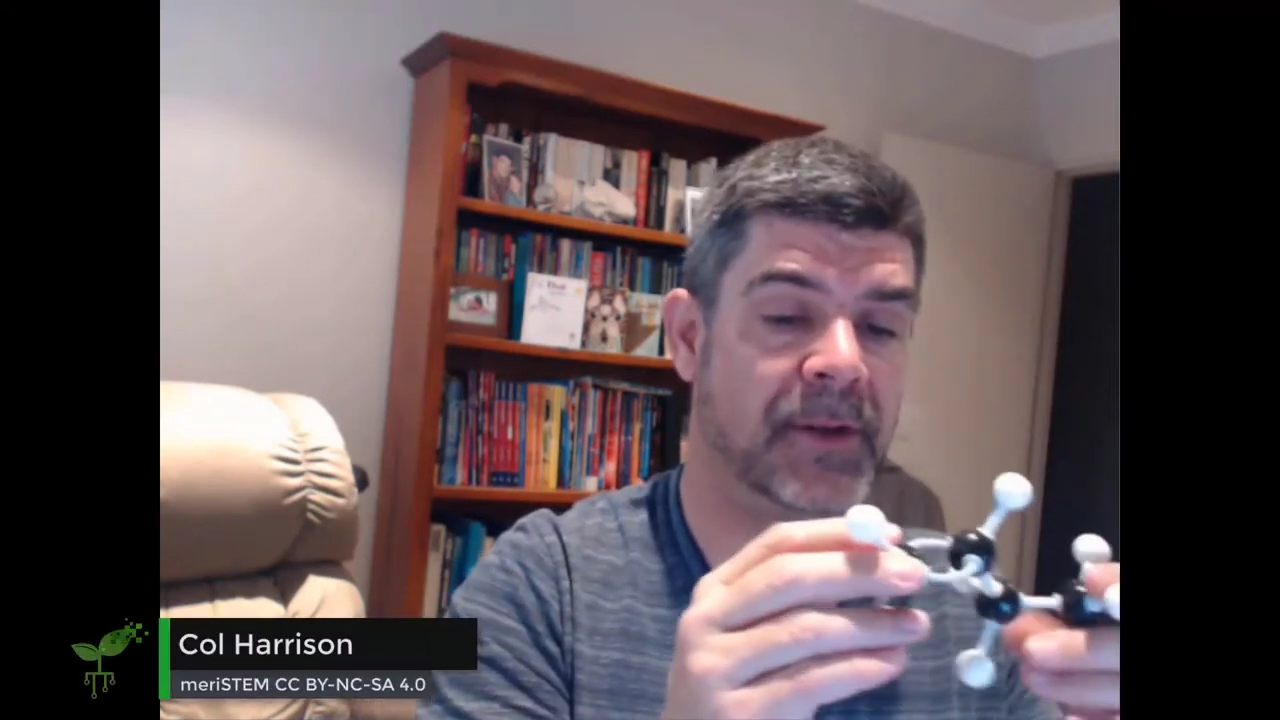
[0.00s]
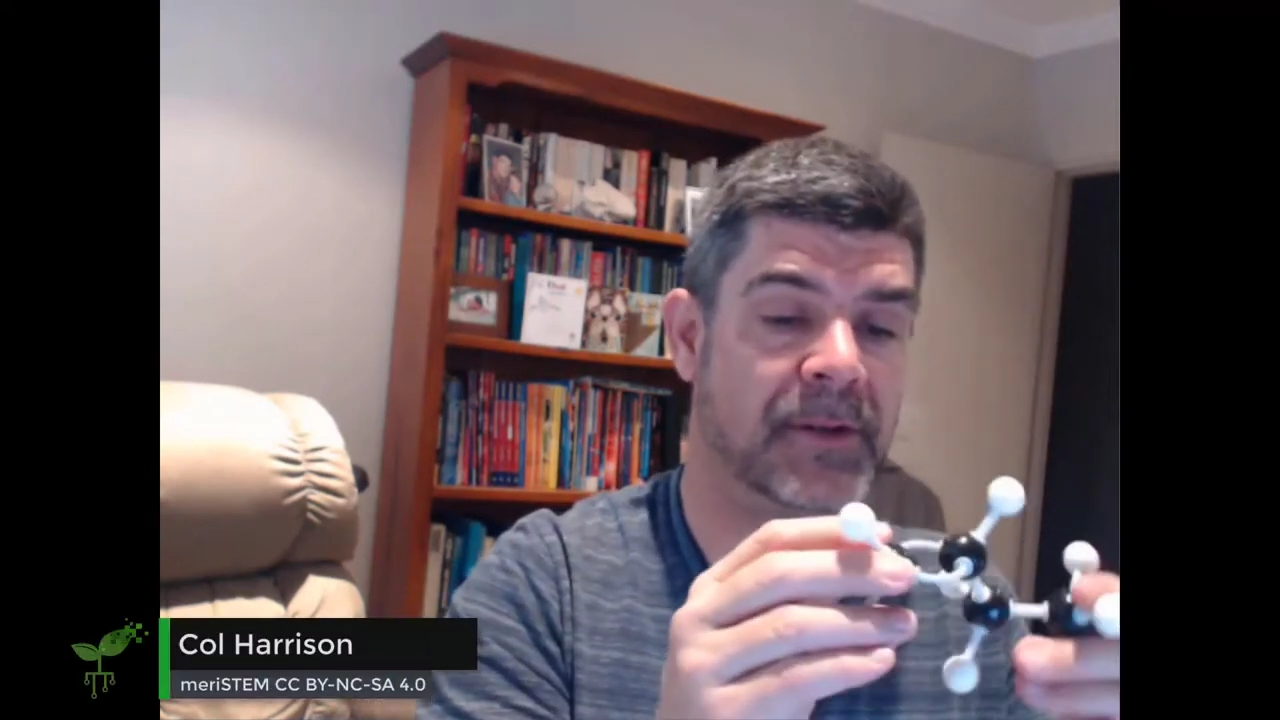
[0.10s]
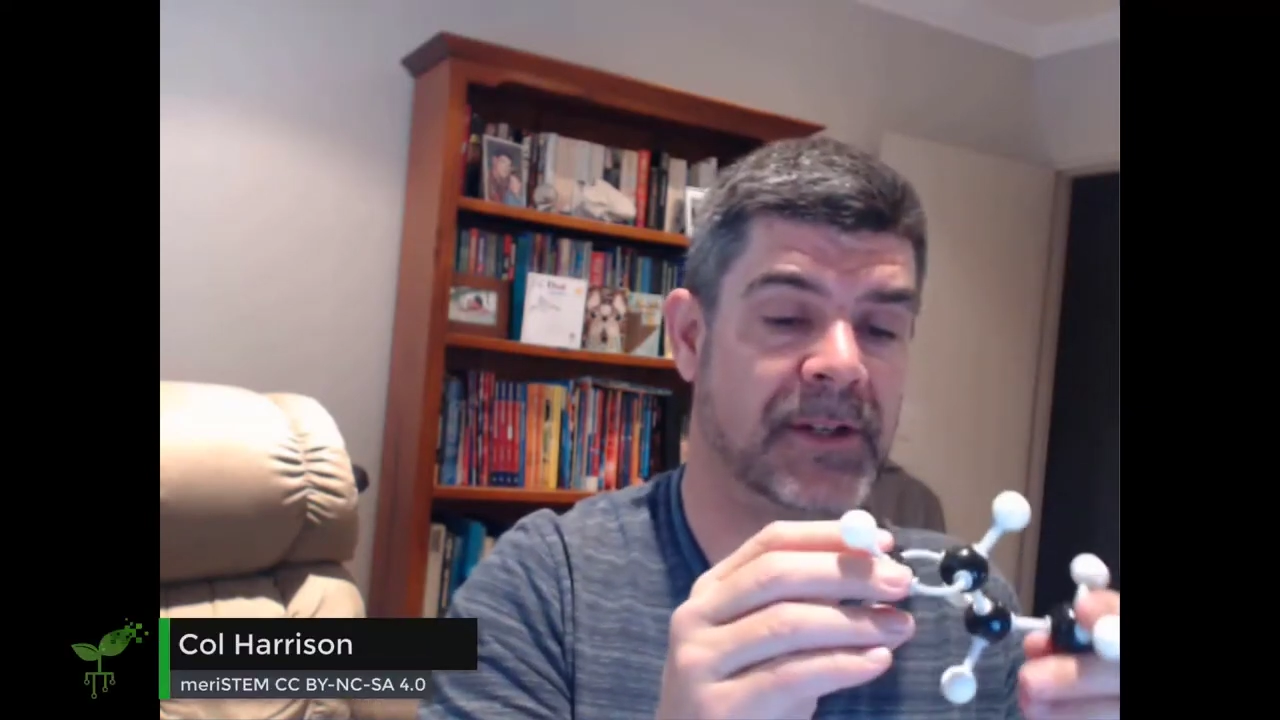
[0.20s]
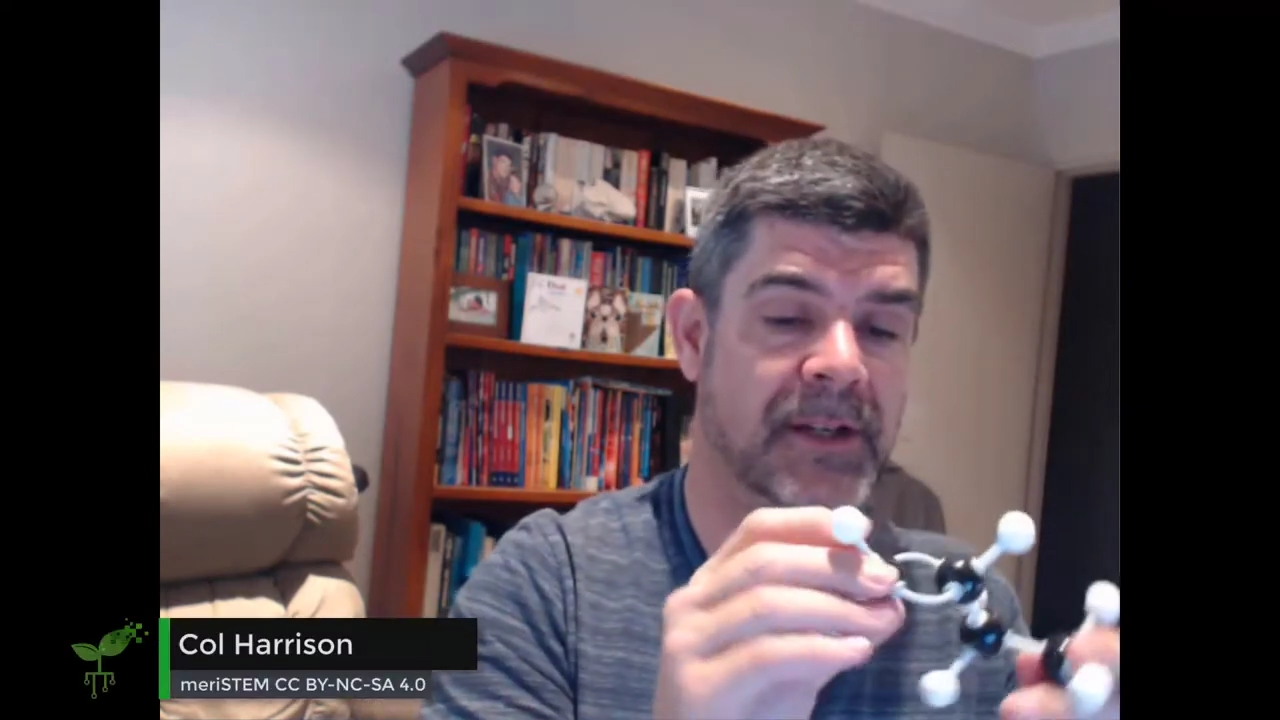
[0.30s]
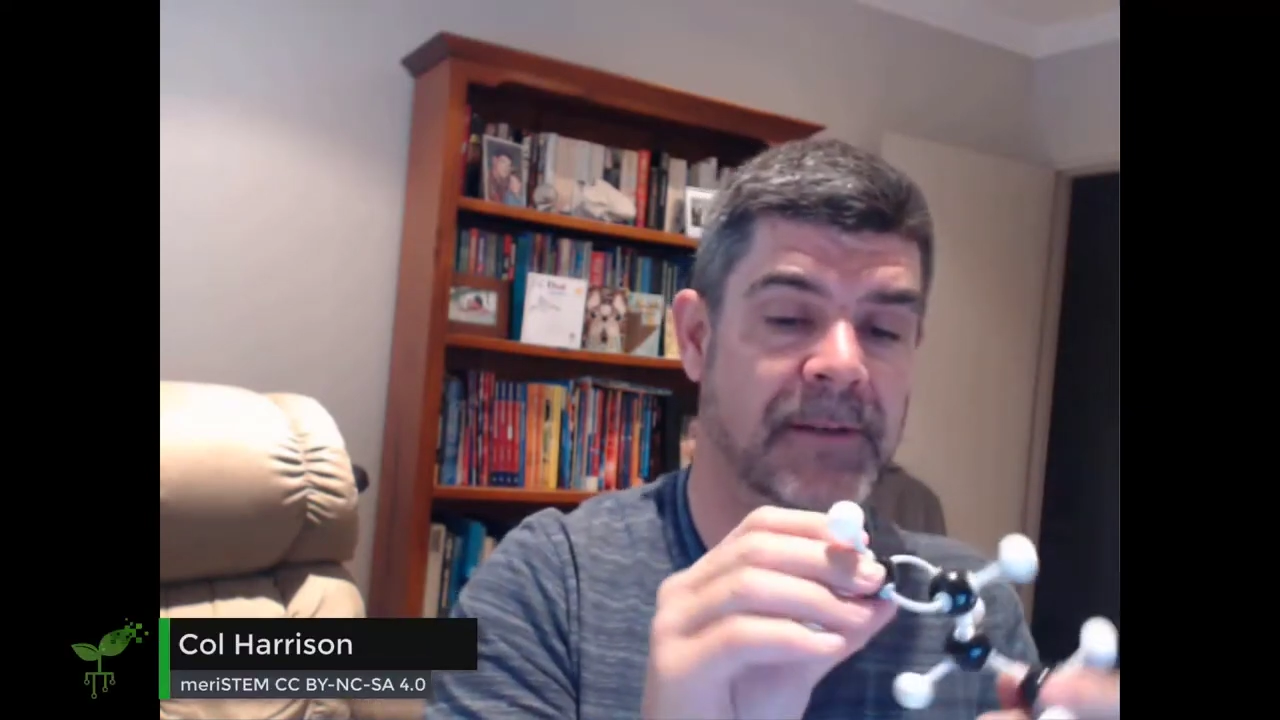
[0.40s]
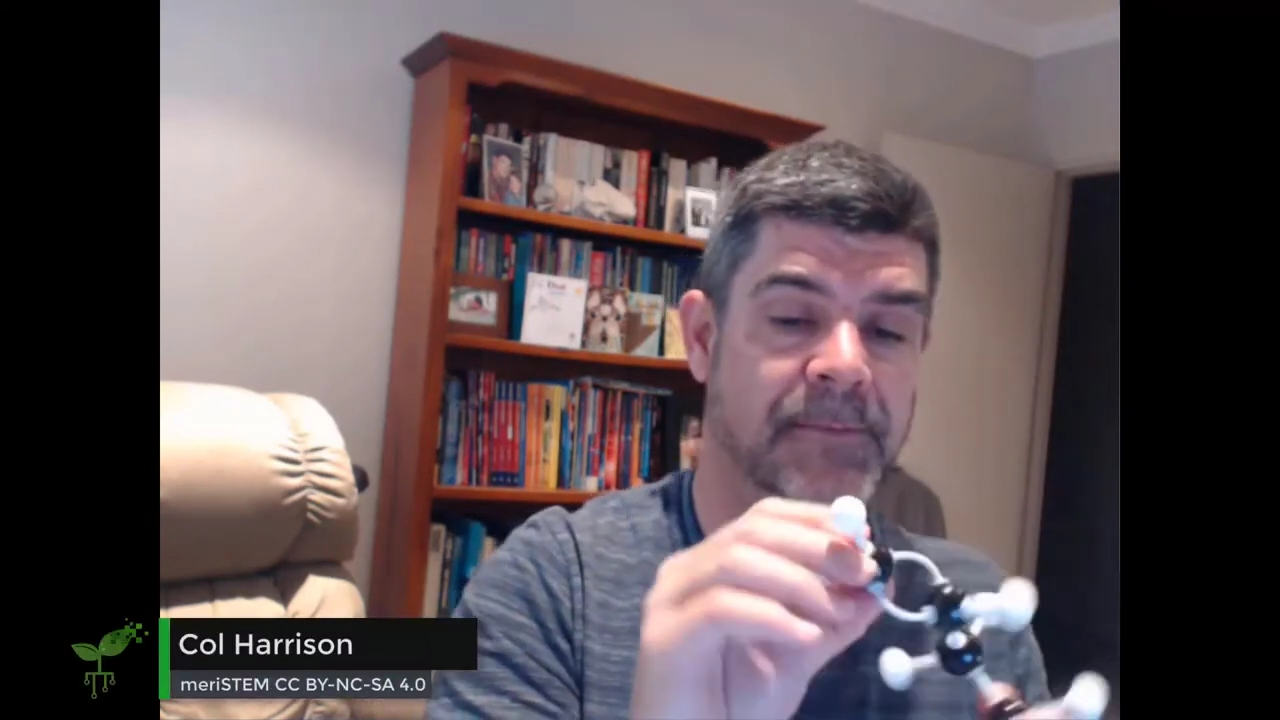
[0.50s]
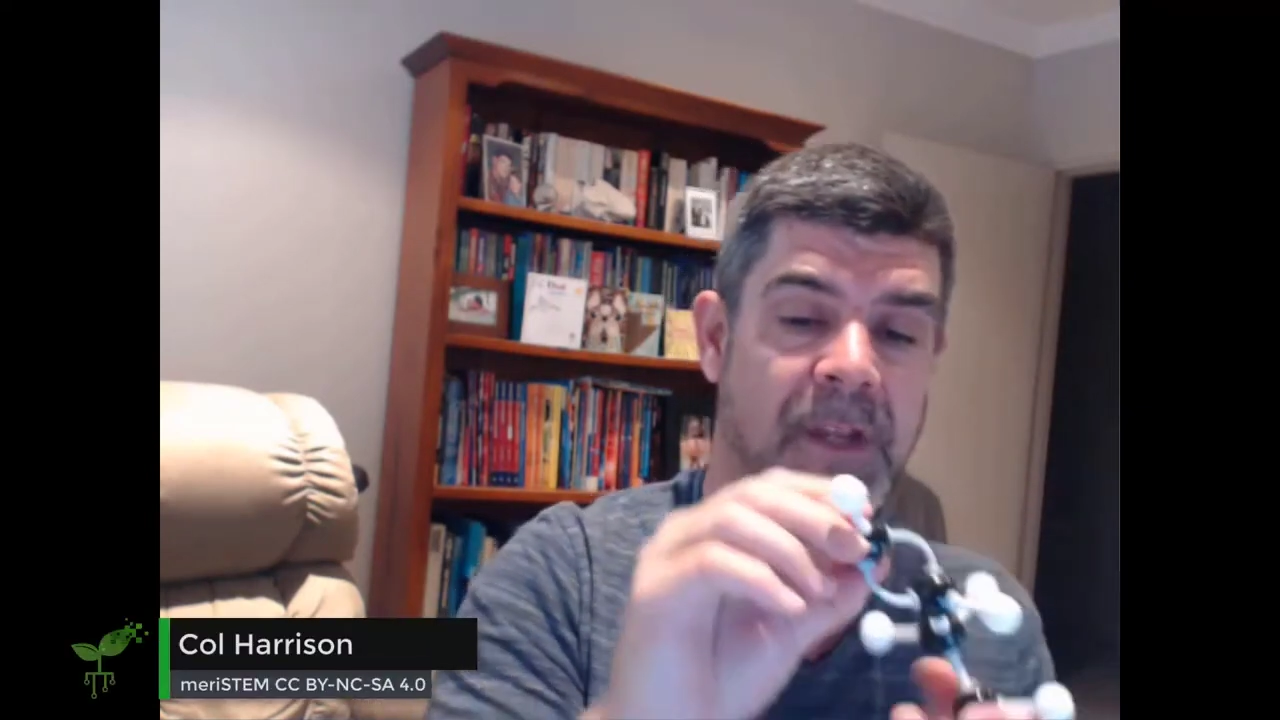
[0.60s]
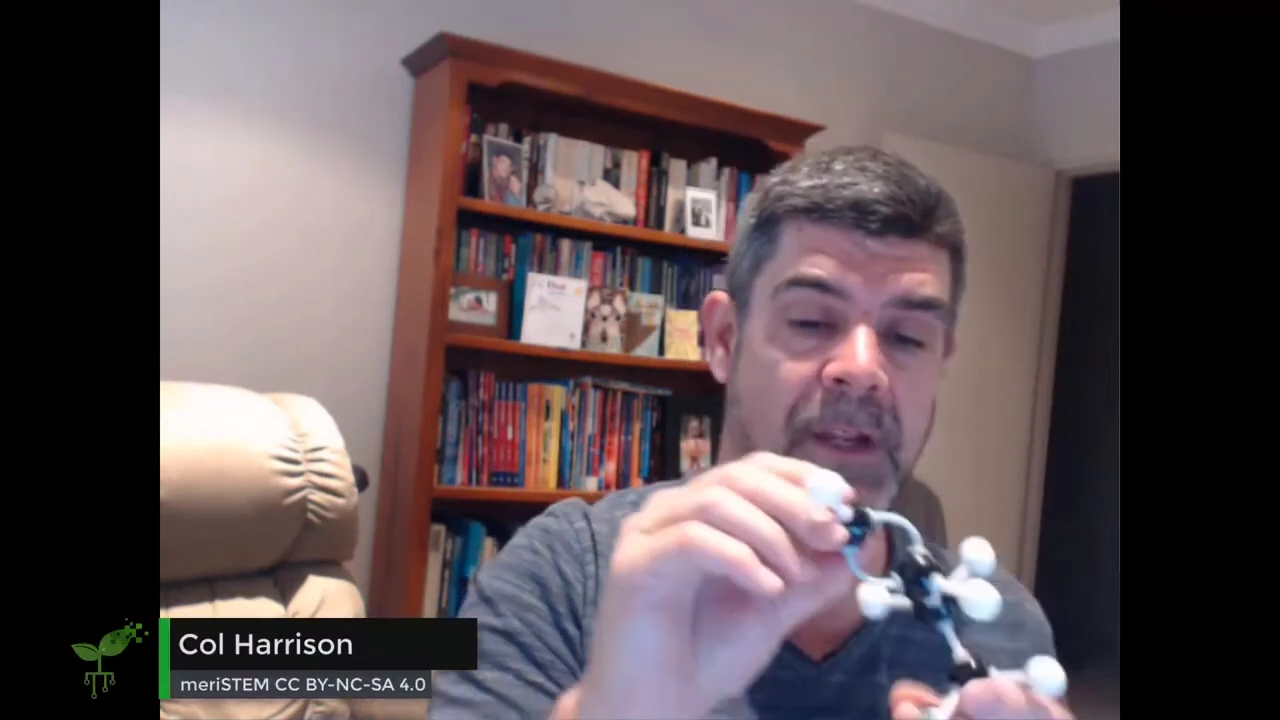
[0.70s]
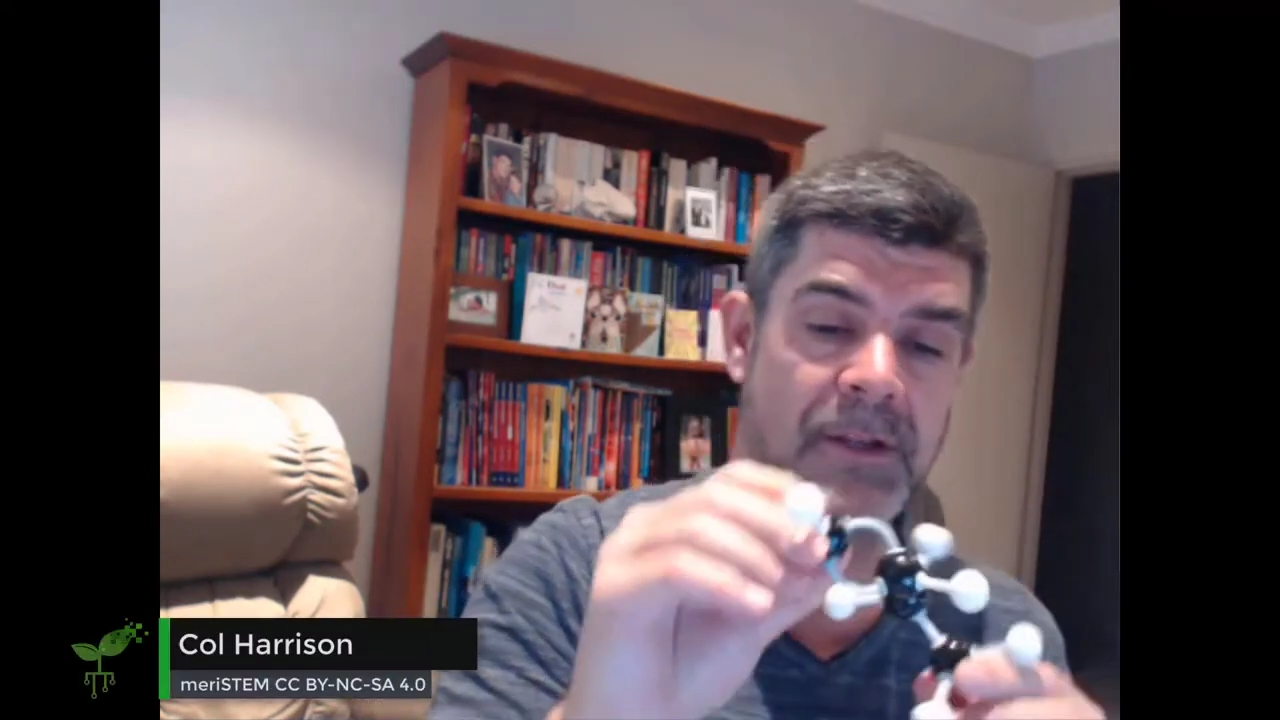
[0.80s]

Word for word: butene.